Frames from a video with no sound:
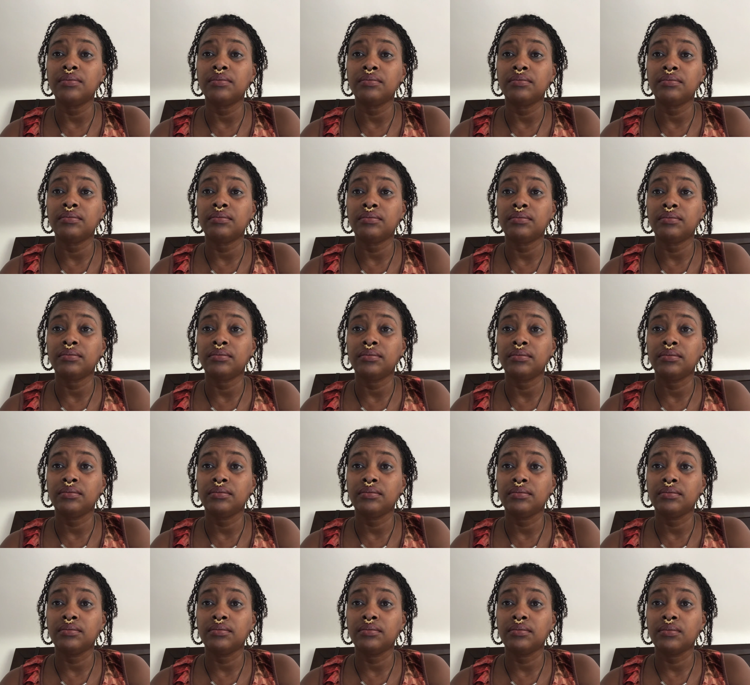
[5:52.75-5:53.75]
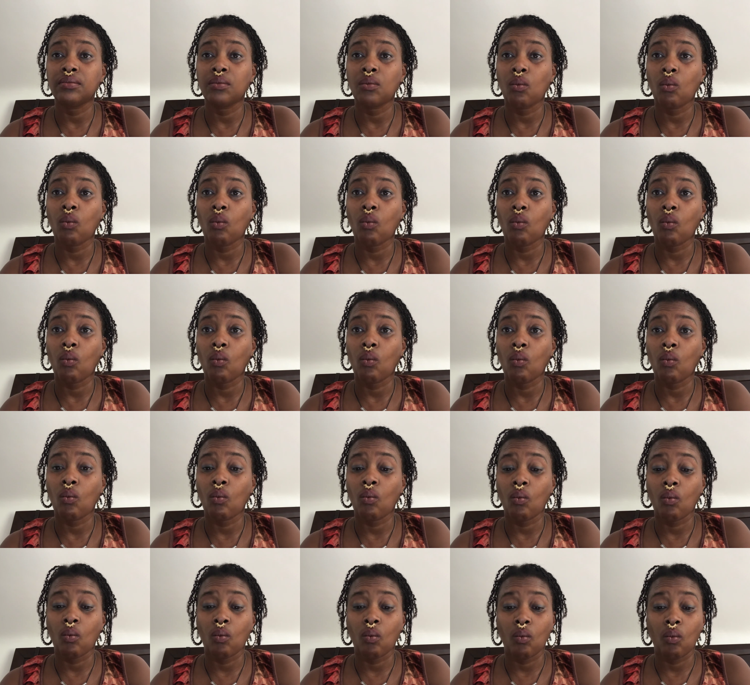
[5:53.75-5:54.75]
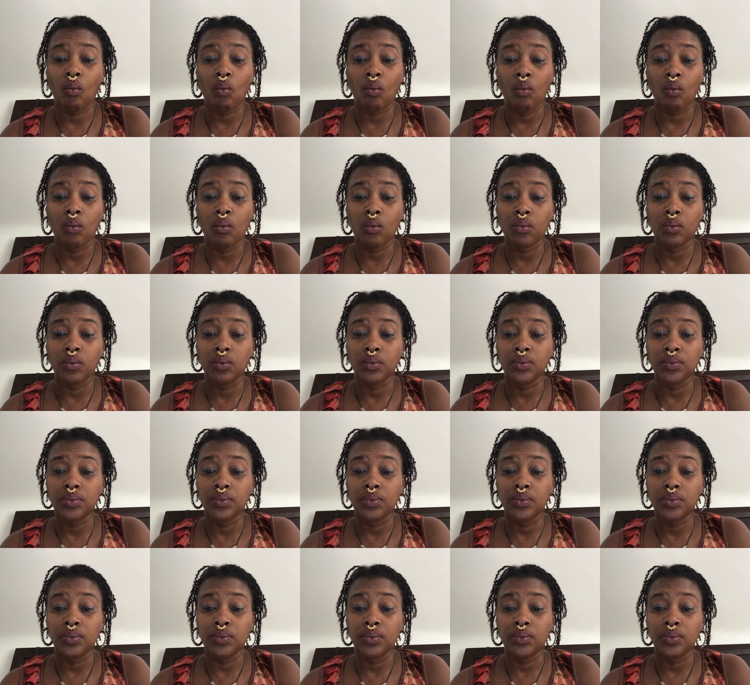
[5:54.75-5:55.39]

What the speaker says: [no speech]